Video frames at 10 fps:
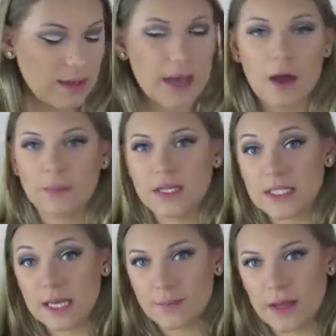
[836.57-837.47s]
Now I'm going
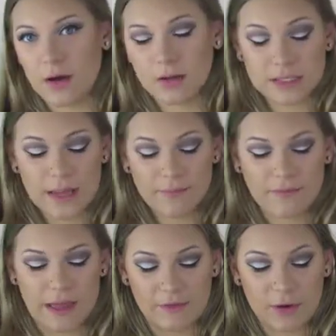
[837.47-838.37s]
to take my all-time
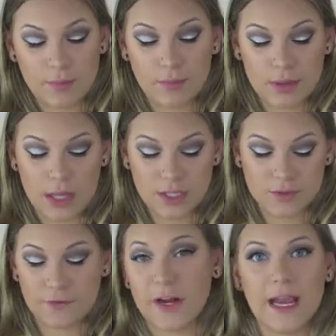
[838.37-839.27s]
favorite blush
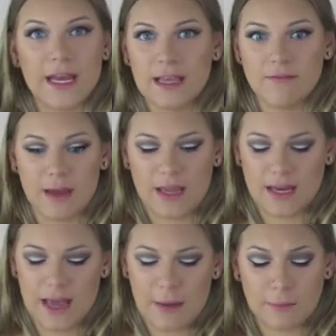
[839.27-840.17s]
for any event, and
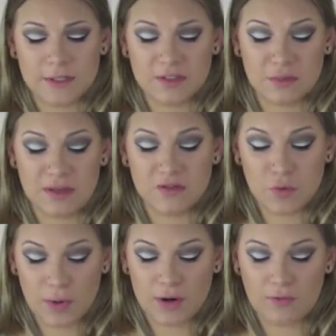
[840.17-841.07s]
it happens to be
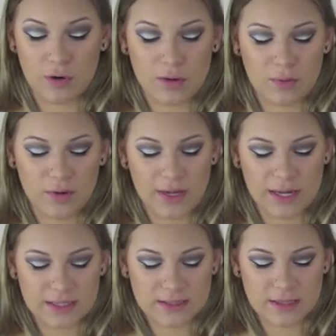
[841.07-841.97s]
super affordable, and
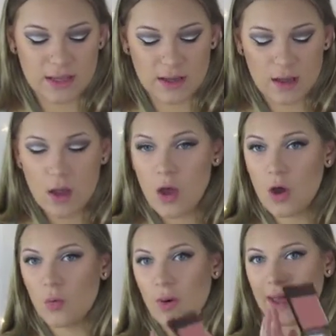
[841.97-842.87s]
it's the
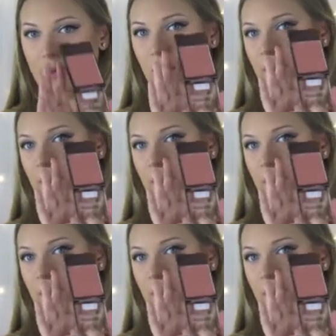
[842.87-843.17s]
Wet n